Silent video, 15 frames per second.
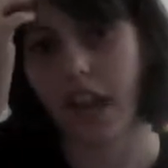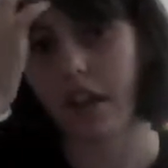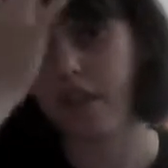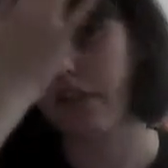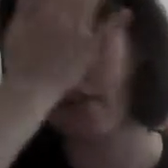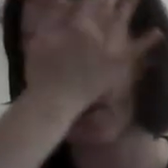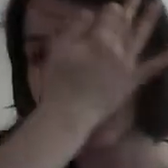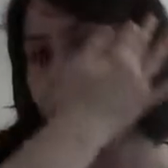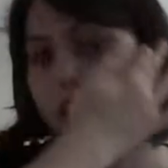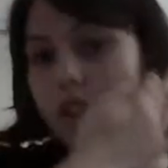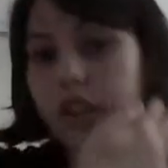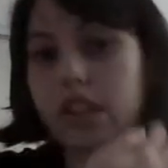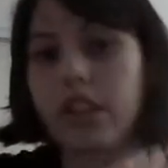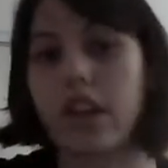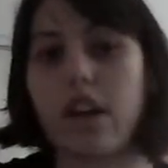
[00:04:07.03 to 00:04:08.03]
However, I don't
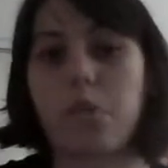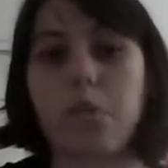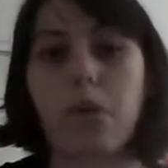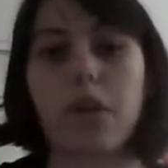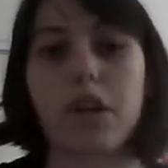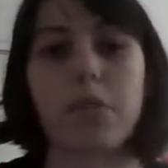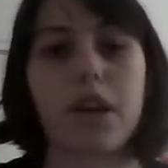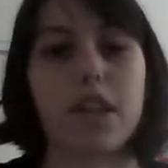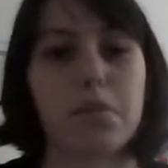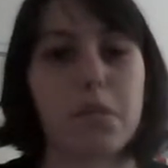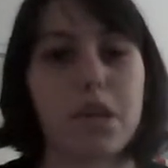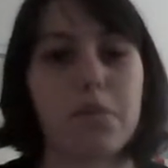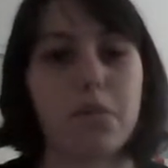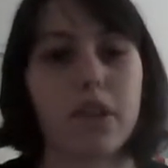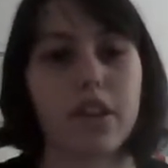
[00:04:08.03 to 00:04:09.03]
think they're appointed by the
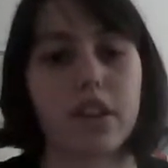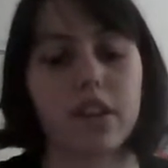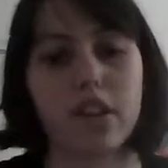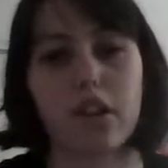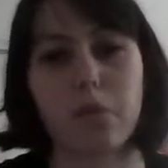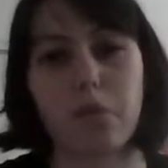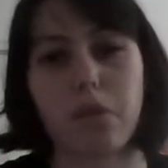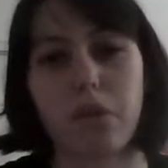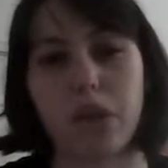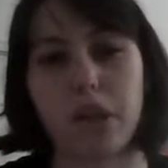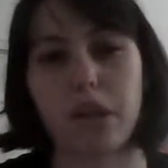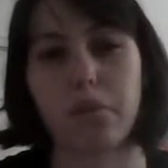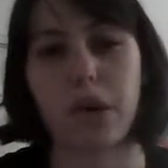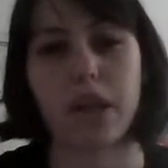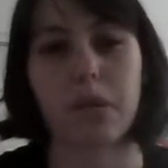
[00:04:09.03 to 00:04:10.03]
people. I think they're
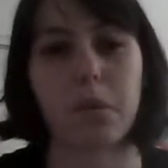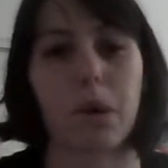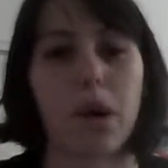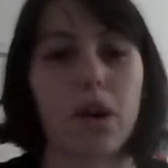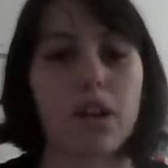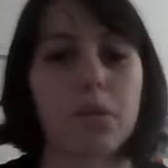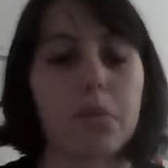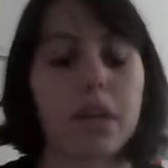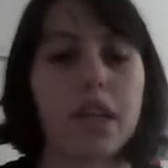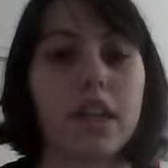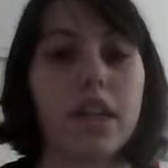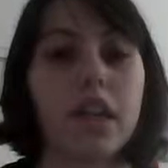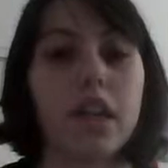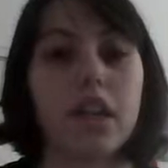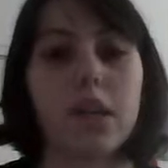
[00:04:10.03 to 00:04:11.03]
appointed by the parliament.
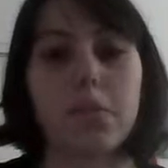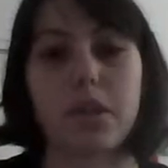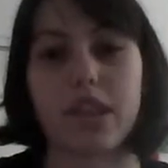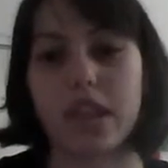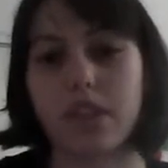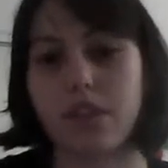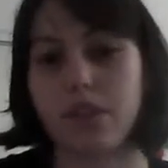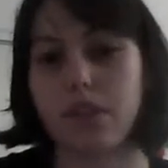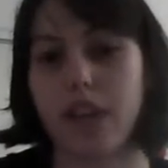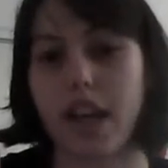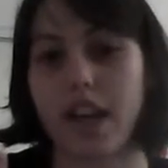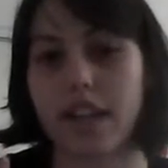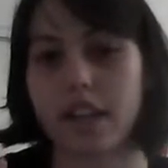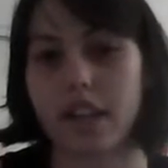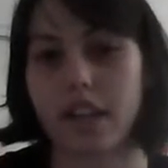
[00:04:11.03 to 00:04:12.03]
But they do
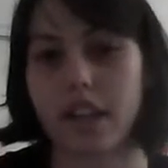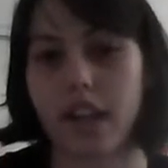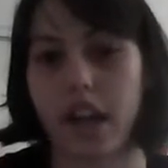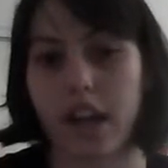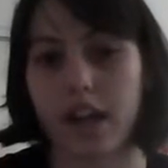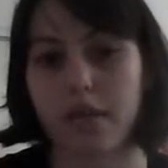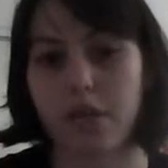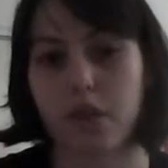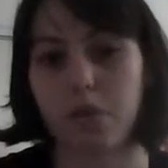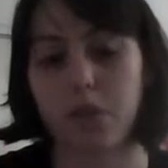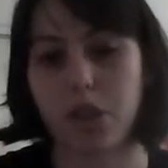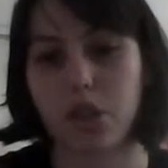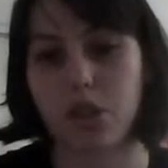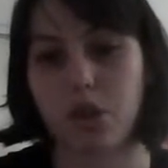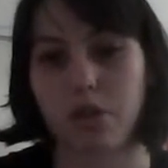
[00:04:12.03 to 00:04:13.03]
get kind of
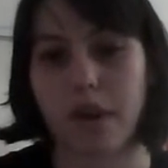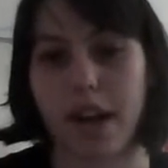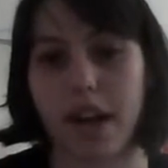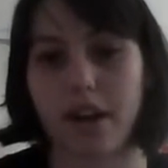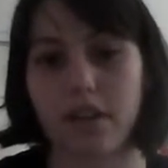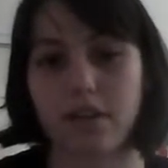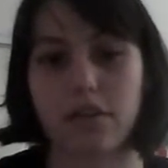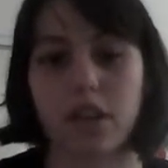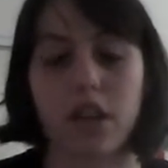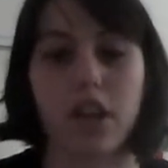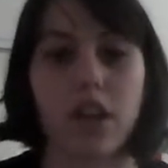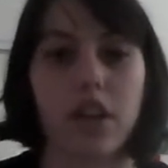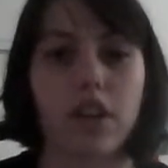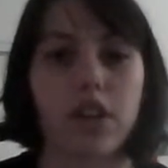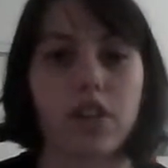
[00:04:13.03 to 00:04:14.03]
switched around.
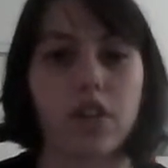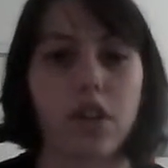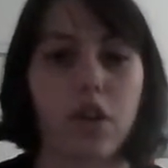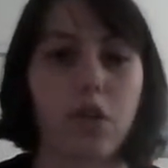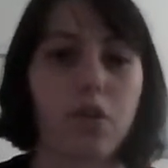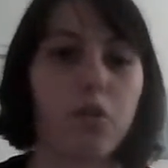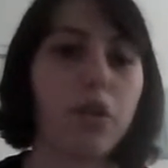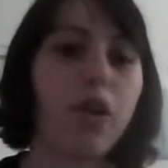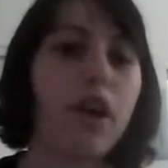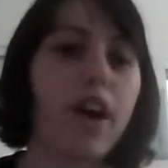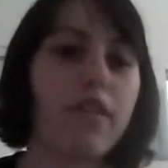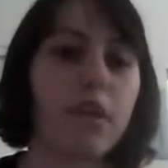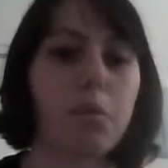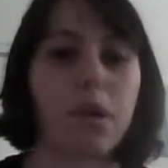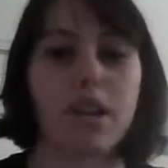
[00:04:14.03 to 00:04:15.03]
So you'll
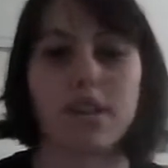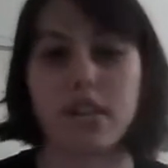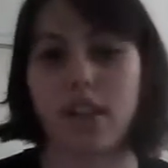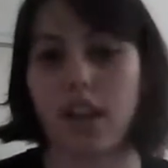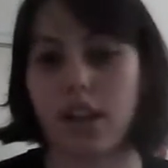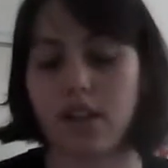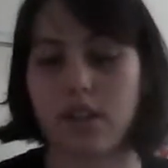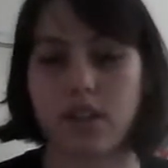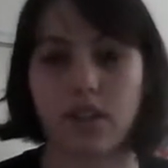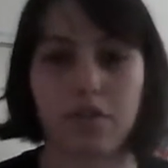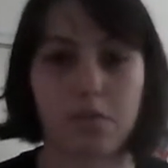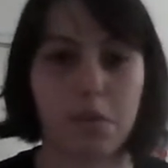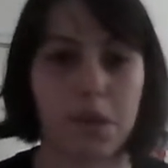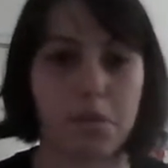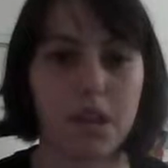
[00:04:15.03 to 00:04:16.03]
have a president
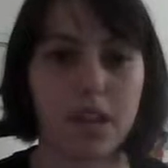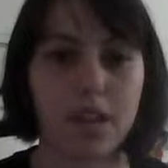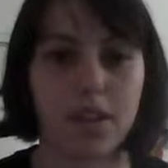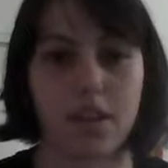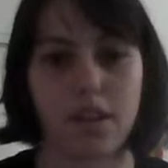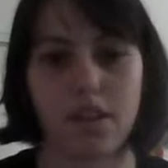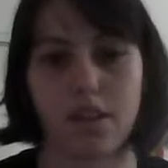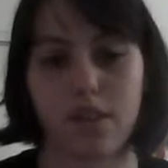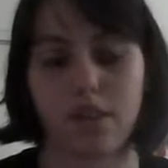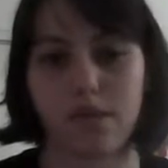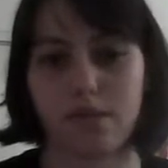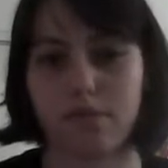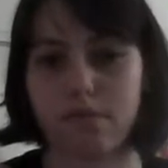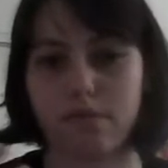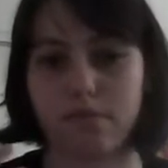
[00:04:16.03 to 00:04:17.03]
of maybe the
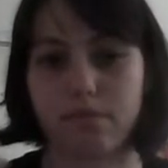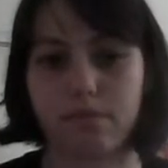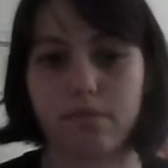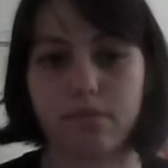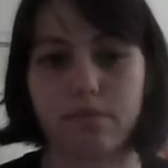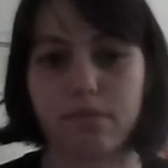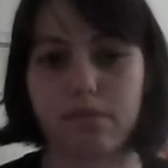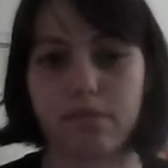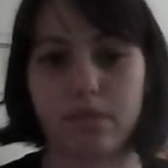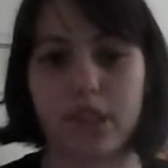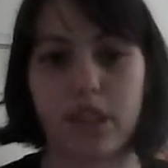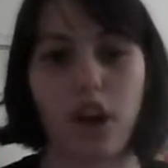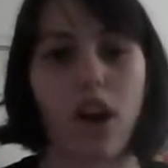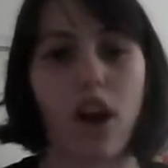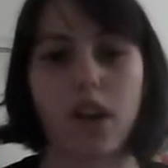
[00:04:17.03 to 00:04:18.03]

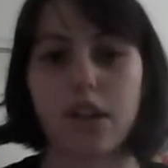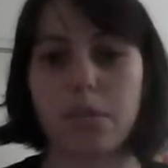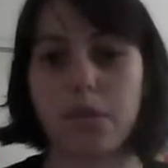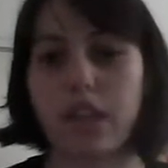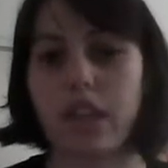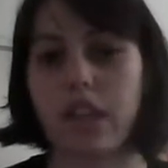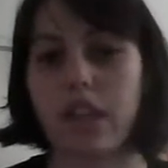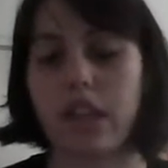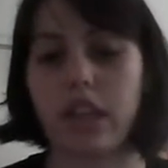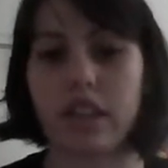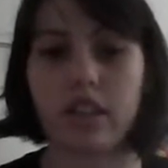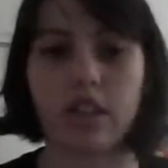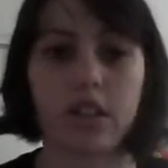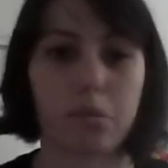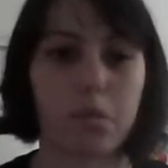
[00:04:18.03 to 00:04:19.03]
economy
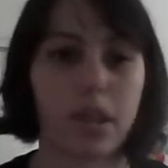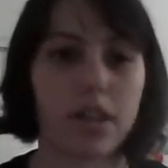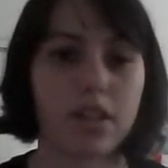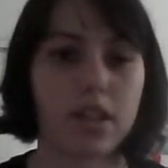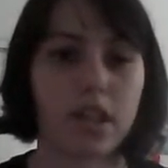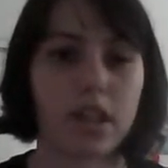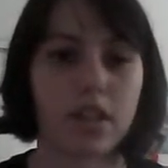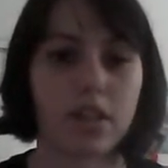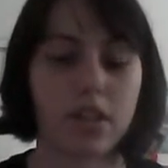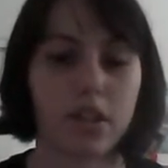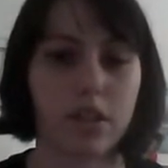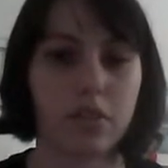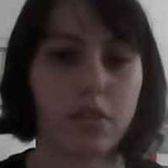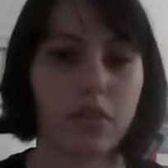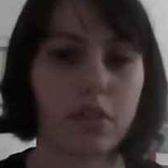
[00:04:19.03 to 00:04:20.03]
and a president
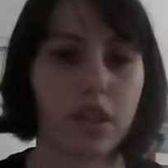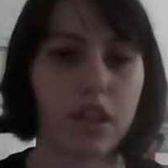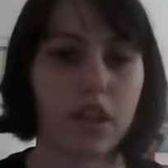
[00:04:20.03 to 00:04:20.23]
of